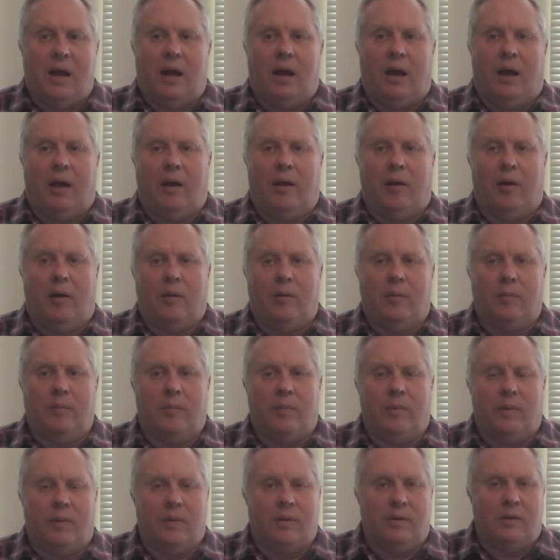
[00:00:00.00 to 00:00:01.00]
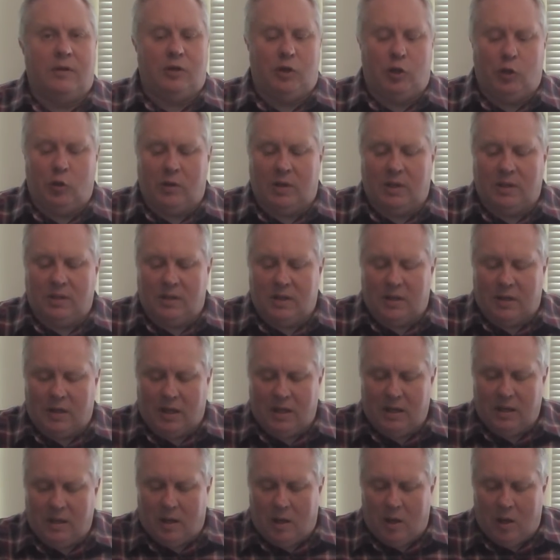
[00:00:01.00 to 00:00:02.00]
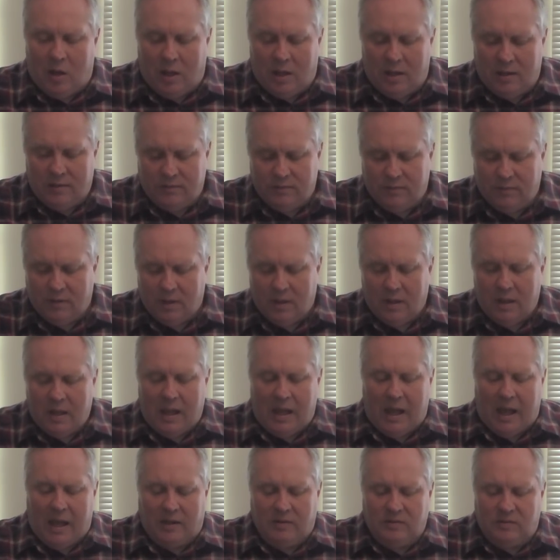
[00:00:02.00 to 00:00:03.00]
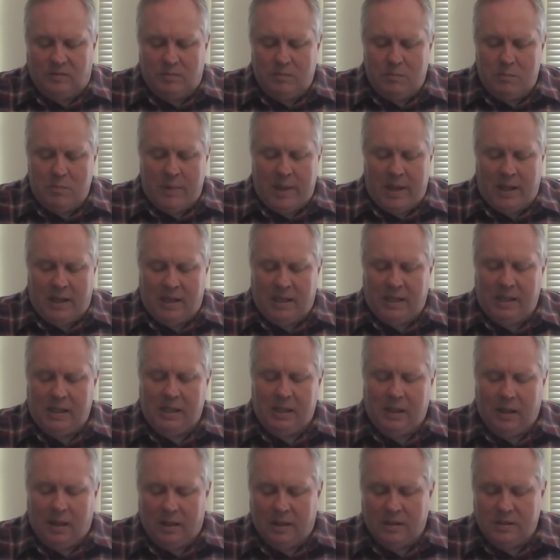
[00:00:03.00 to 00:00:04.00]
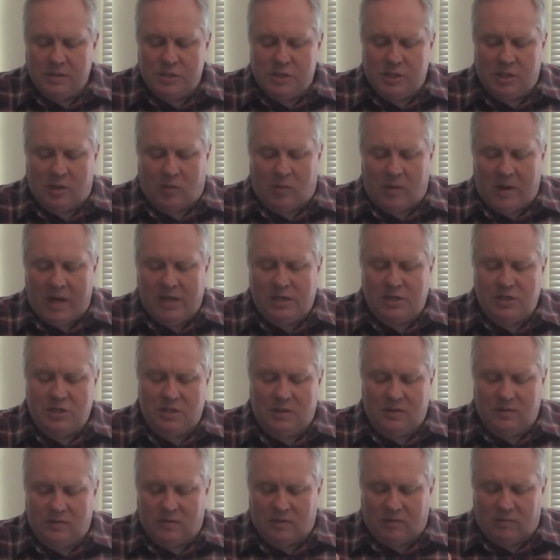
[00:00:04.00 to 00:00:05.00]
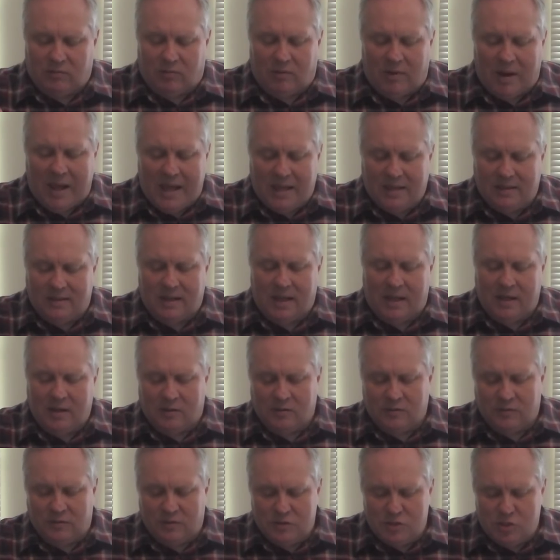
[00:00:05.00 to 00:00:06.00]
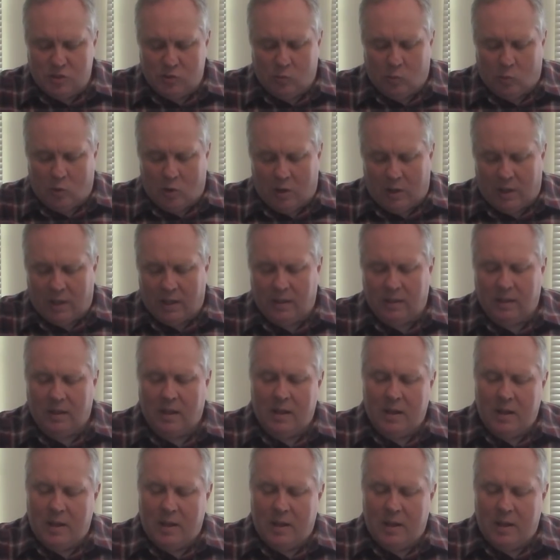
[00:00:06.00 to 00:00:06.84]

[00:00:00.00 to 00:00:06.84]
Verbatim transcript: Um, you can cut off as many generations of rat tails as you want,